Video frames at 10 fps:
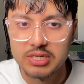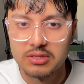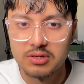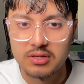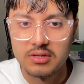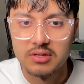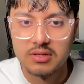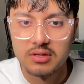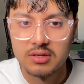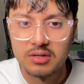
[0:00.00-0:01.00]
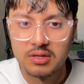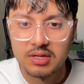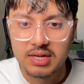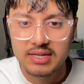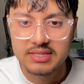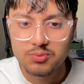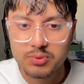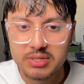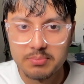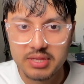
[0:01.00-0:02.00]
Look, I get these
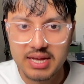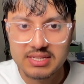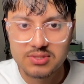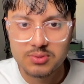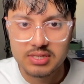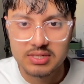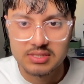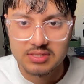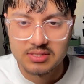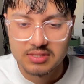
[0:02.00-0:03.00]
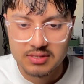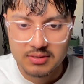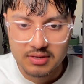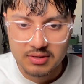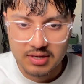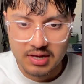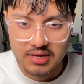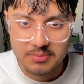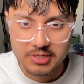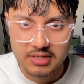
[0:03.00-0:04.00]
weird black squares. I
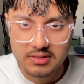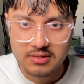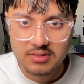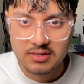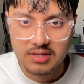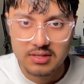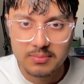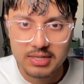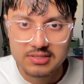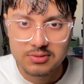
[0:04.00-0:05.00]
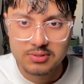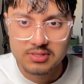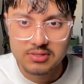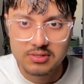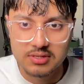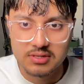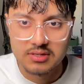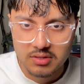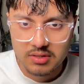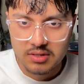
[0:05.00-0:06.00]
come down and the black squares are
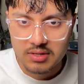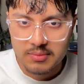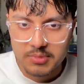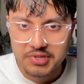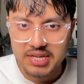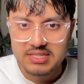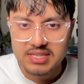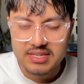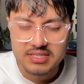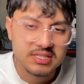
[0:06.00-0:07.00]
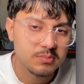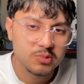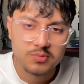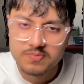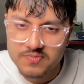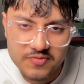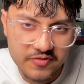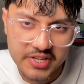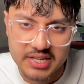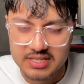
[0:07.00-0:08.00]
gone. But that's like a simple
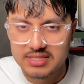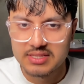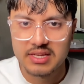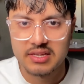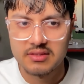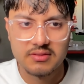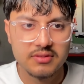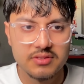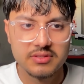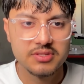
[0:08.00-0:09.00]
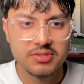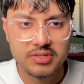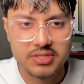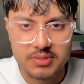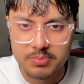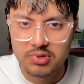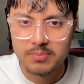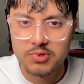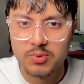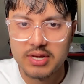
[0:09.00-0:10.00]
fix. Like, you're literally just a
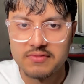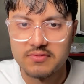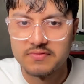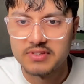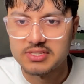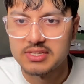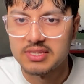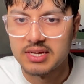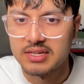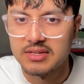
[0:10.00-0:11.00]
prompt away from fixing that.